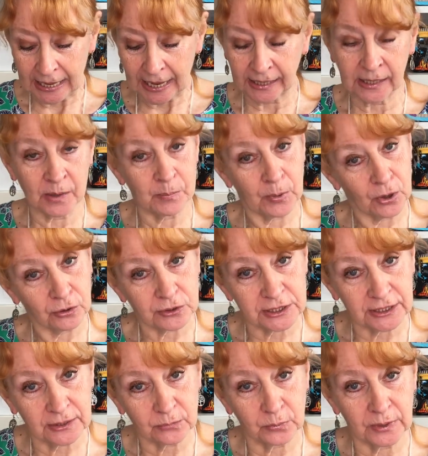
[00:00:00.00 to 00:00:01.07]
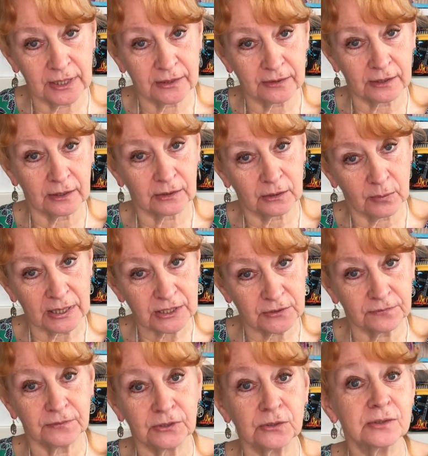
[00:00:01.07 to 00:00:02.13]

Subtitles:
and I bought it with quite a few